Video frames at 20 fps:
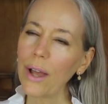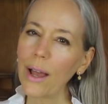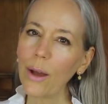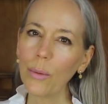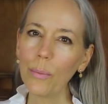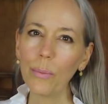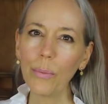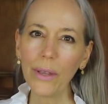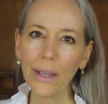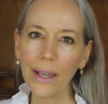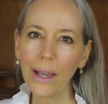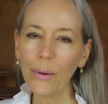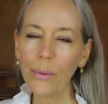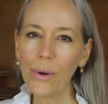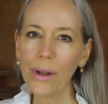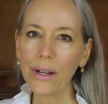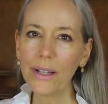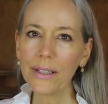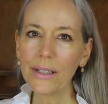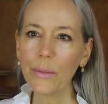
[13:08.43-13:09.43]
how big I
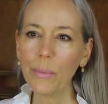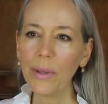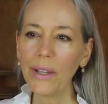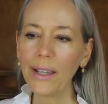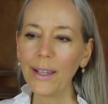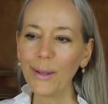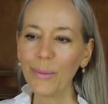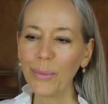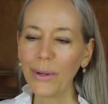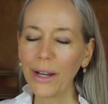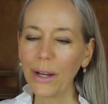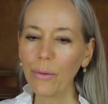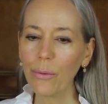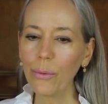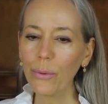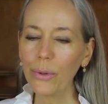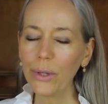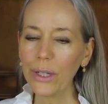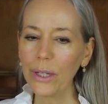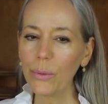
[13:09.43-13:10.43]
want it to be, but I
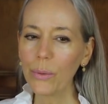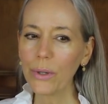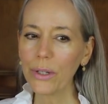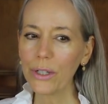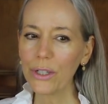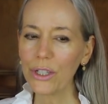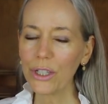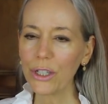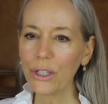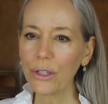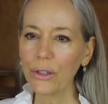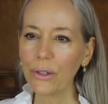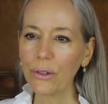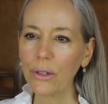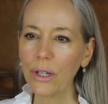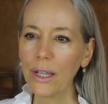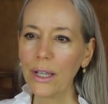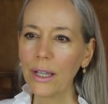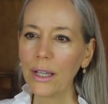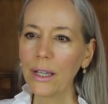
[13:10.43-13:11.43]
really want to do